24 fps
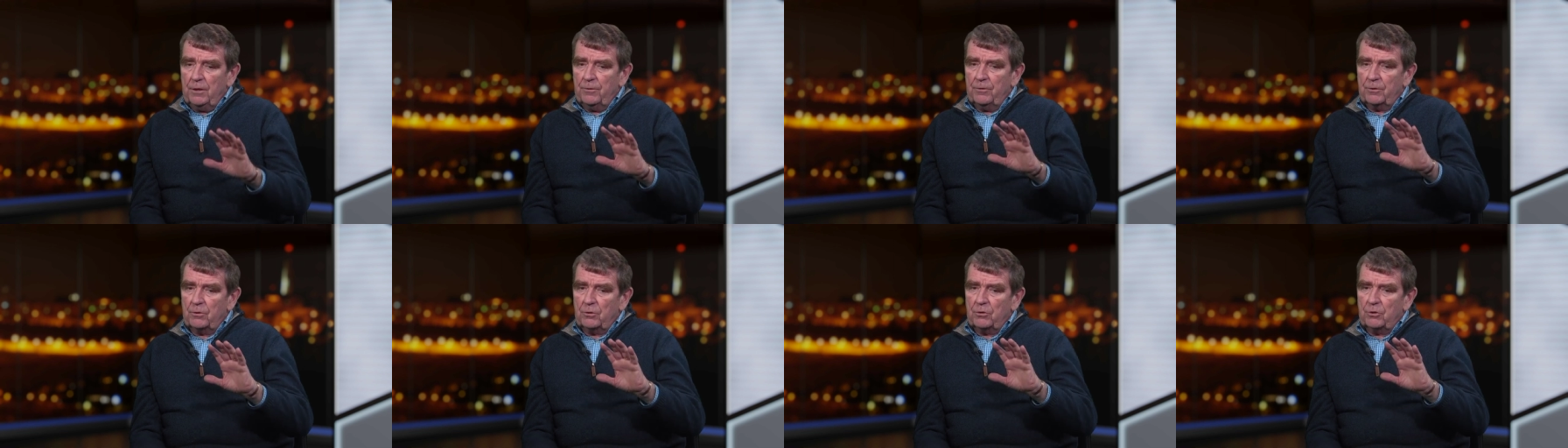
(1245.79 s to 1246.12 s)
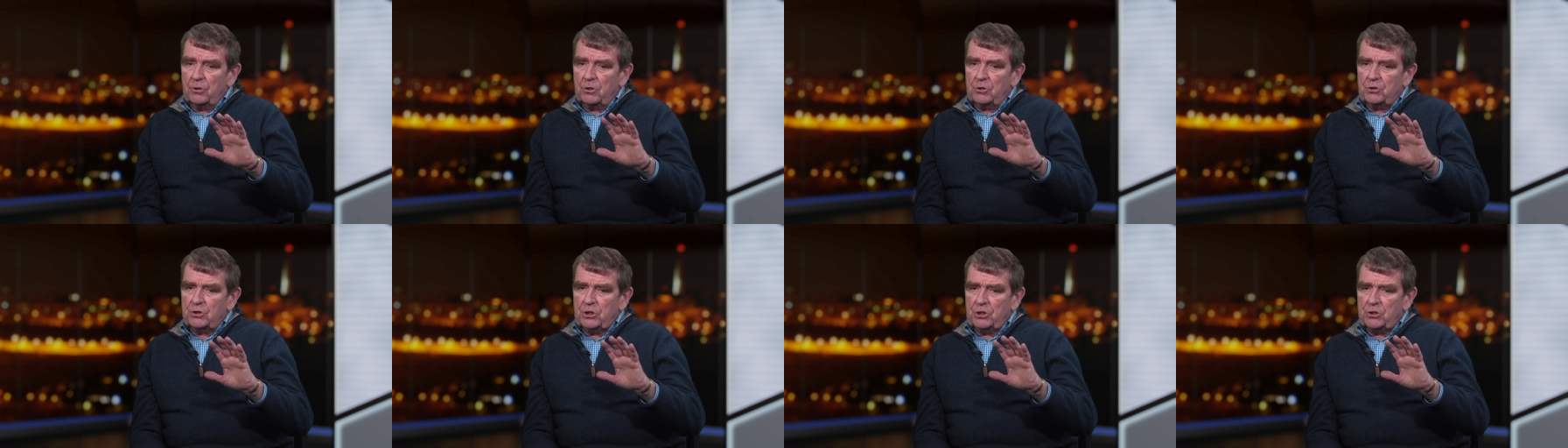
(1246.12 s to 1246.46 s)
The,
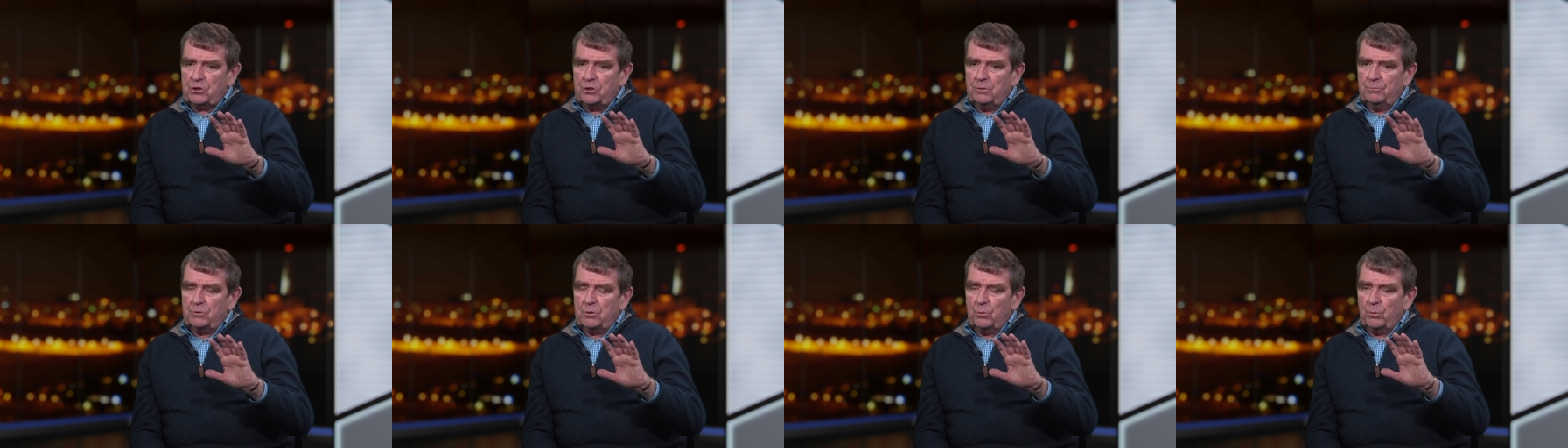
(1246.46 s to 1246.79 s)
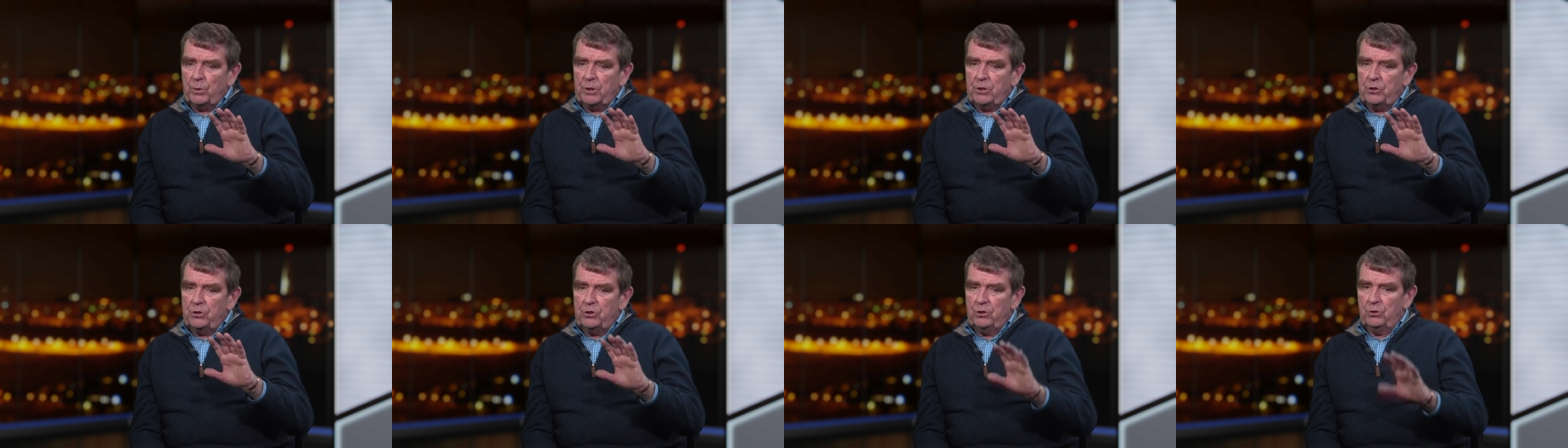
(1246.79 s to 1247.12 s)
the, systems that
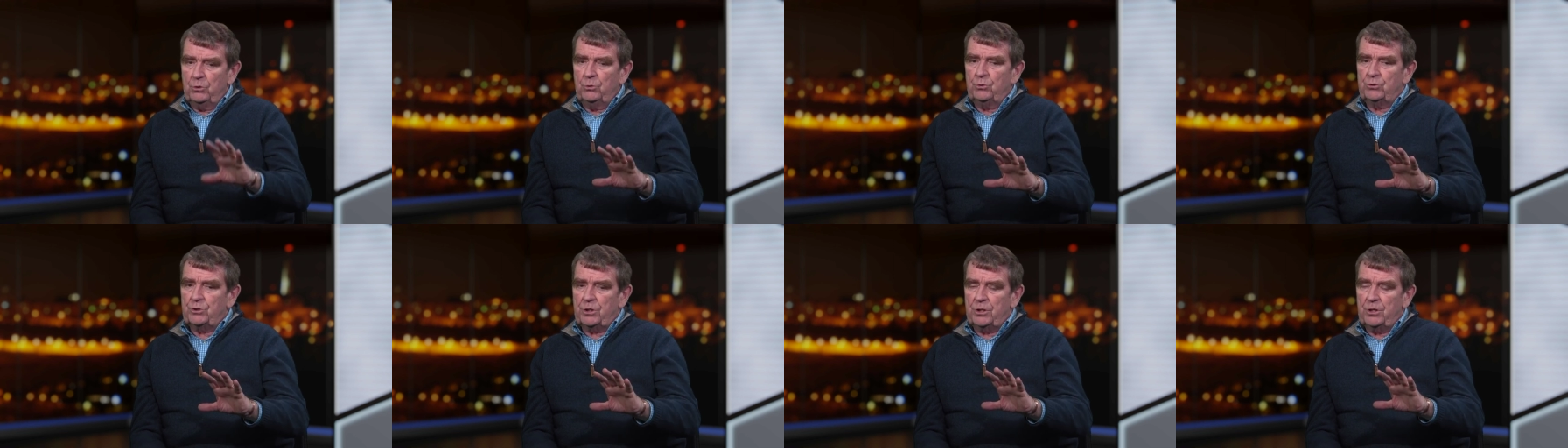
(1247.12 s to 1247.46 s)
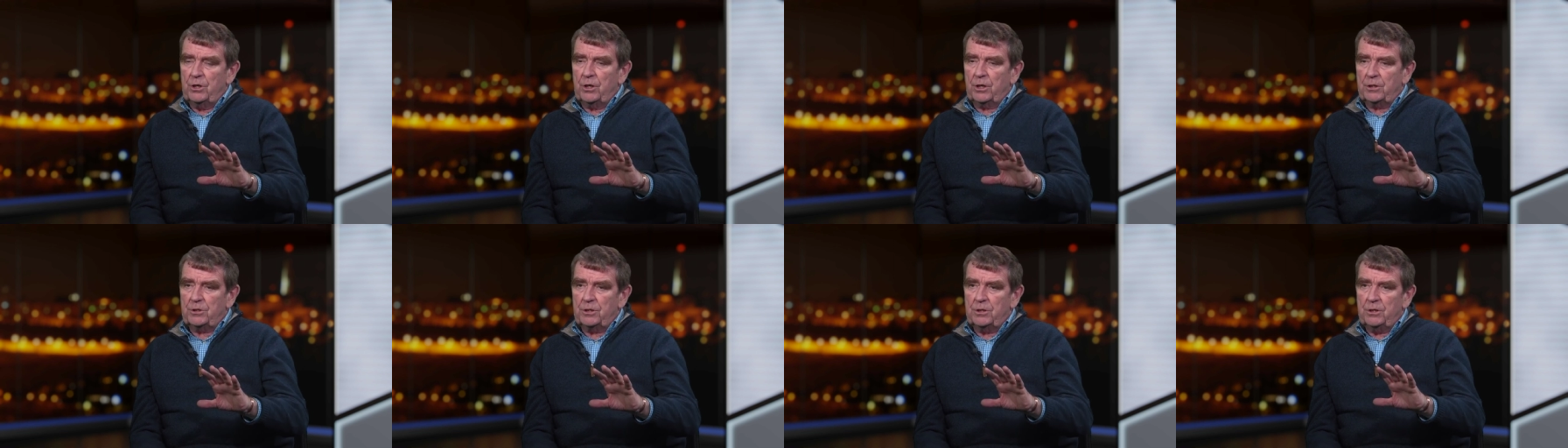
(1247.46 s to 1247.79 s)
we'd used in
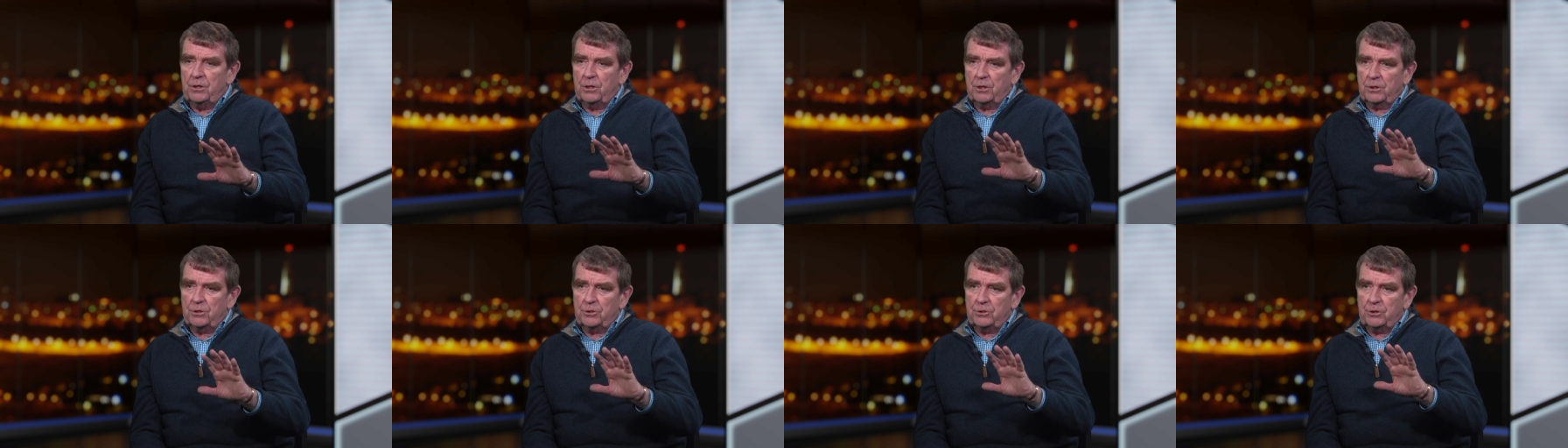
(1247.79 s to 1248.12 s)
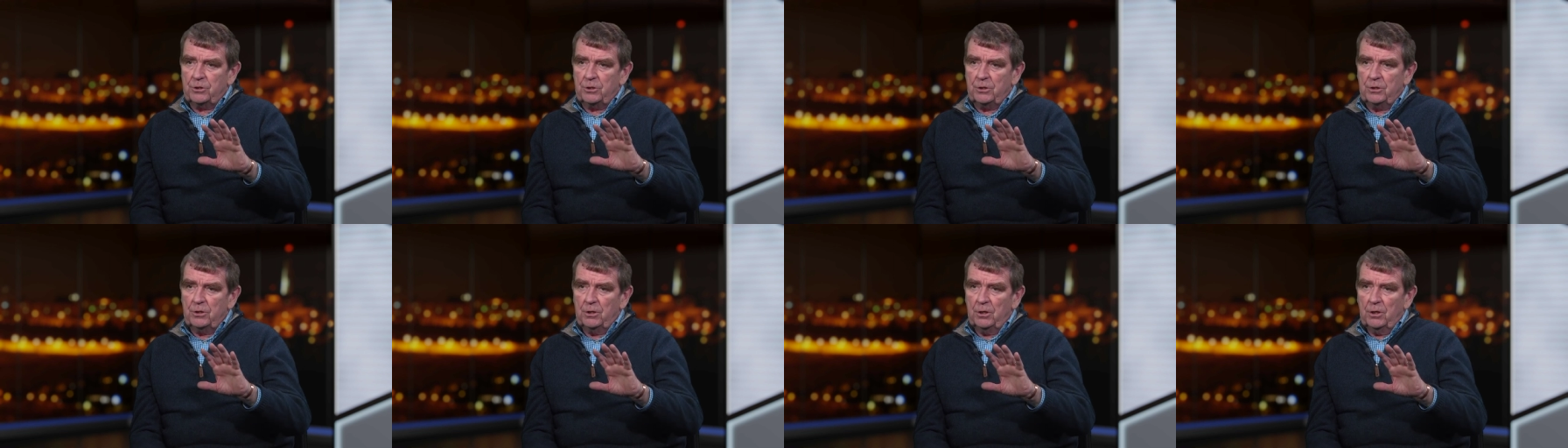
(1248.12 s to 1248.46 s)

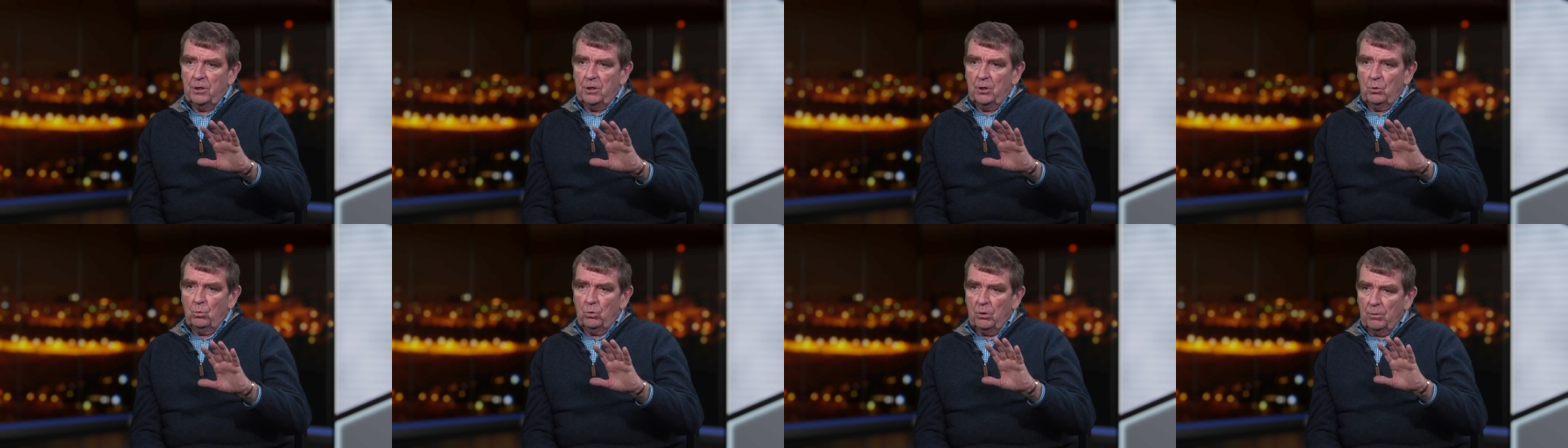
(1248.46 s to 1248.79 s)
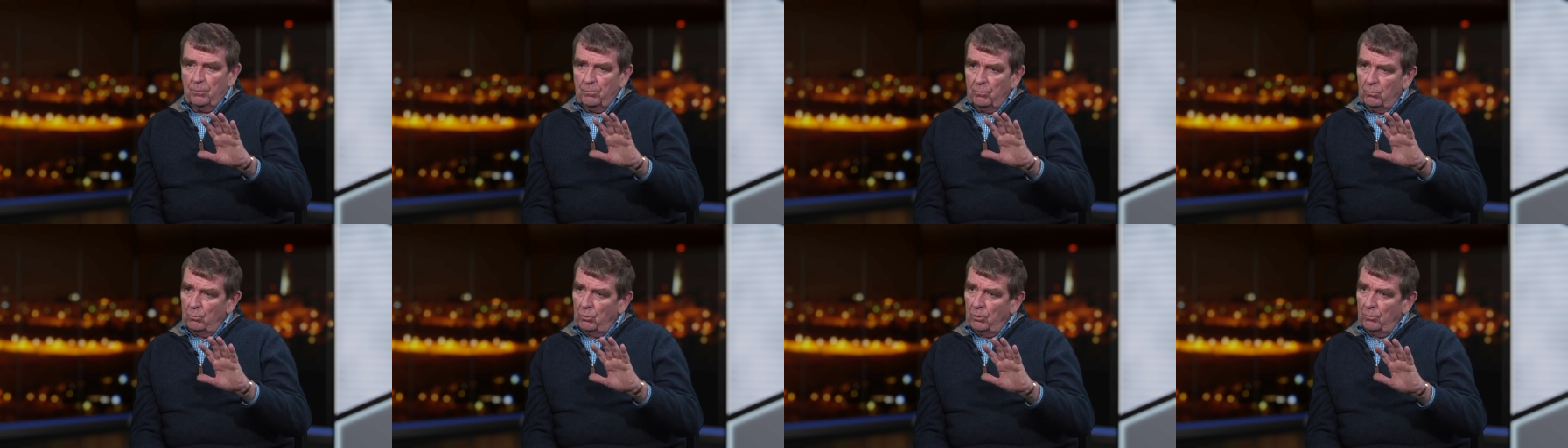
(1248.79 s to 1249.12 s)
1990
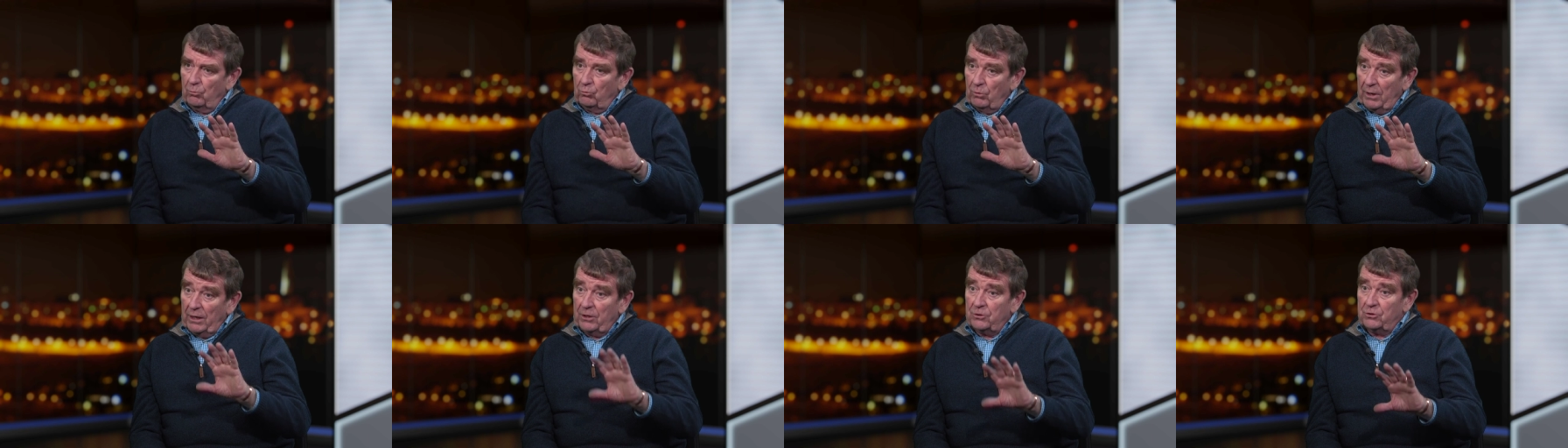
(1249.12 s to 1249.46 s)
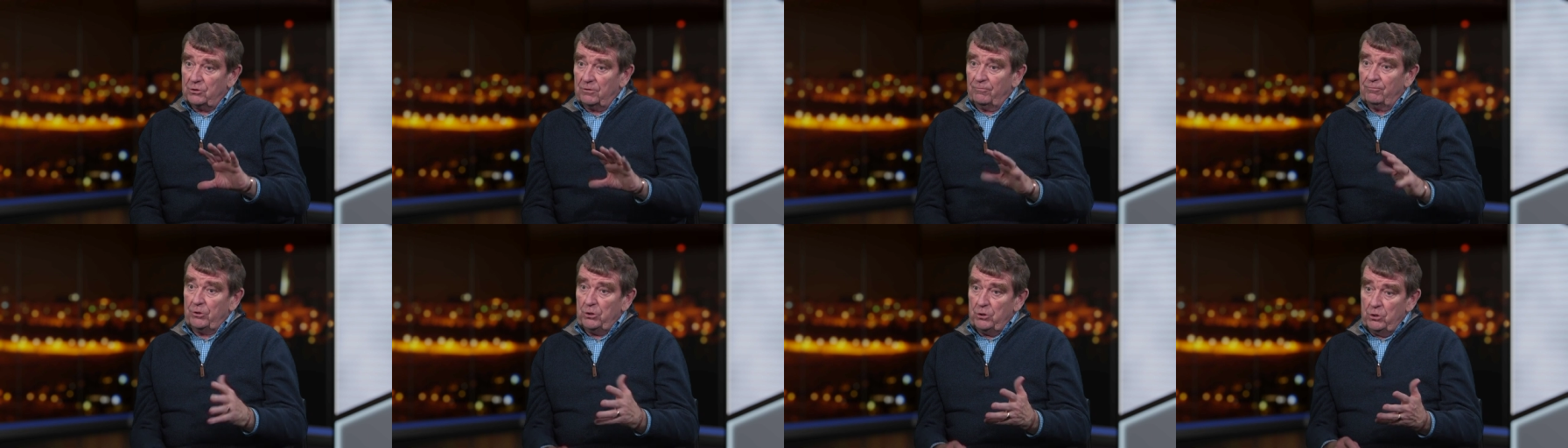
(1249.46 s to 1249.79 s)
were, were
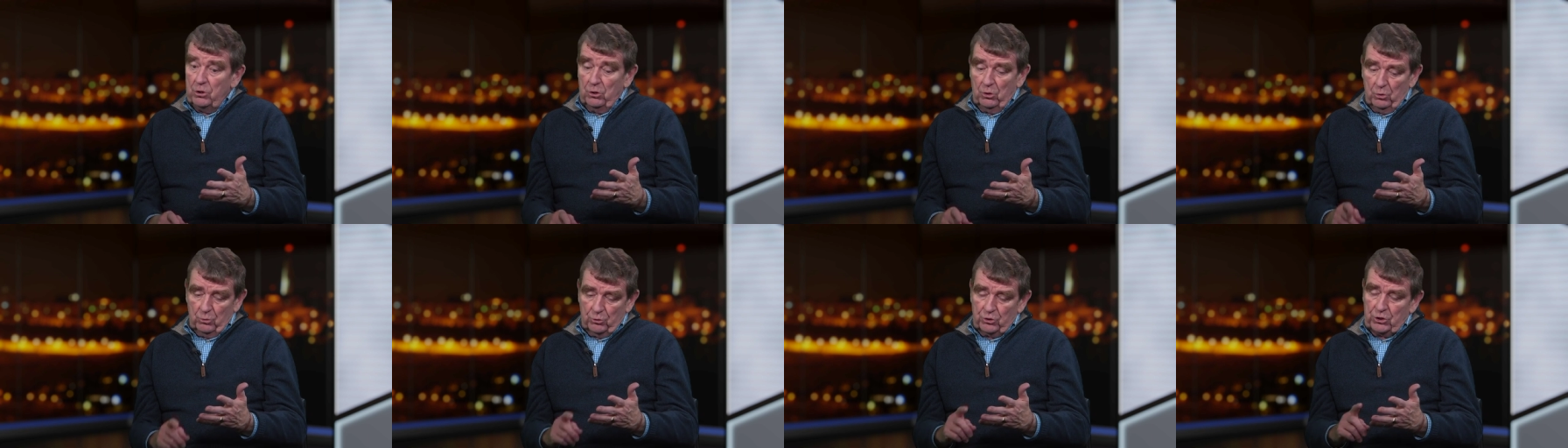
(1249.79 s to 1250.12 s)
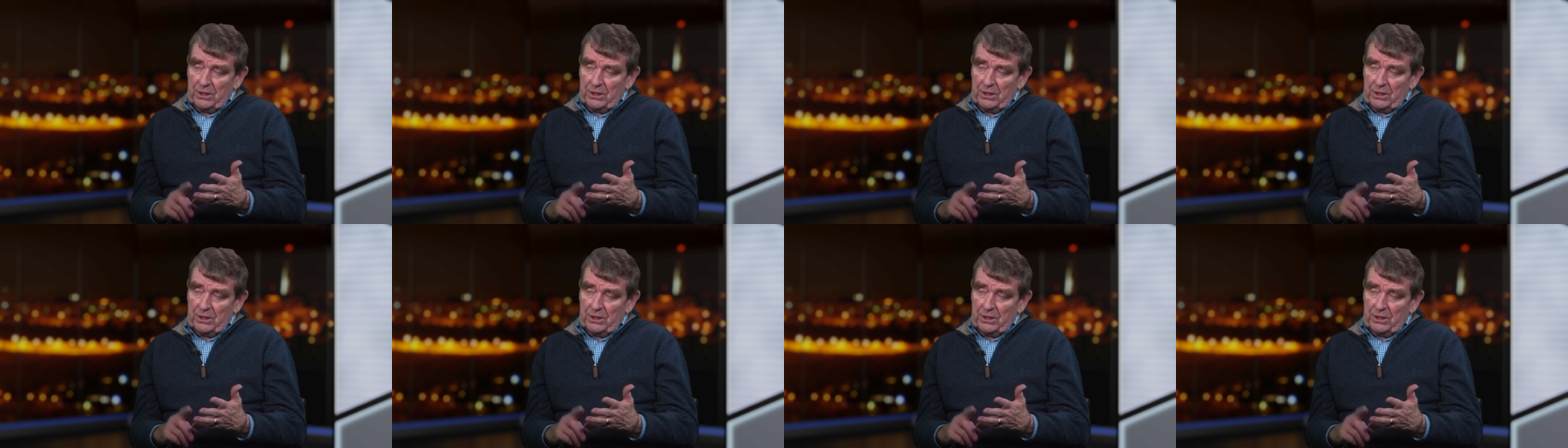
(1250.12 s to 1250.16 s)
relatively new.